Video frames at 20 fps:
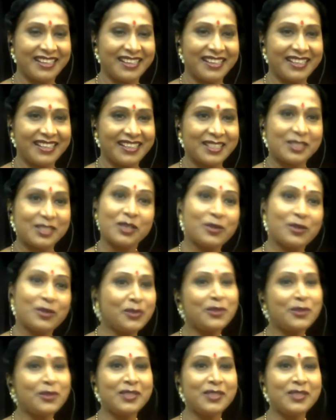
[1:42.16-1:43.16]
So
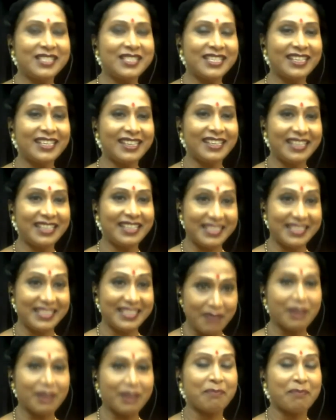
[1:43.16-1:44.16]
Guruji is
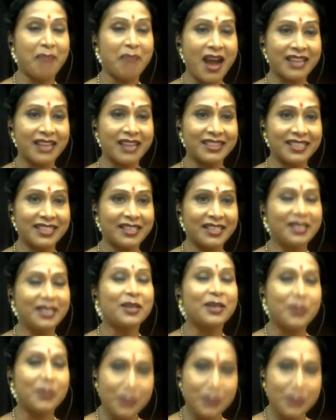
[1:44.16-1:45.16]
our path,
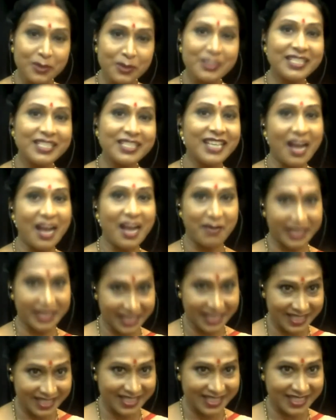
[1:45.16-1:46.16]
Guruji our
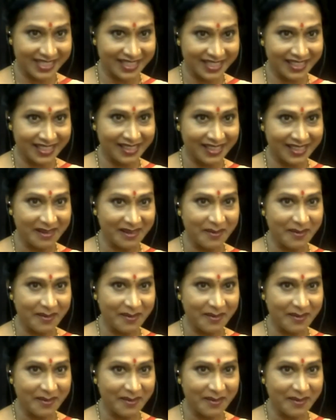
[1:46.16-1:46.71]
destiny,